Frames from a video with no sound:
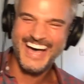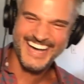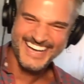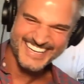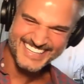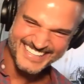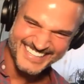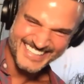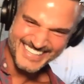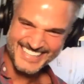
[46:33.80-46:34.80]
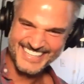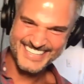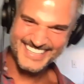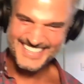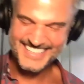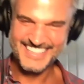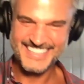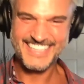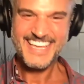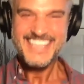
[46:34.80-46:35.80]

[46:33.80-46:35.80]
you mean the expert? Yes,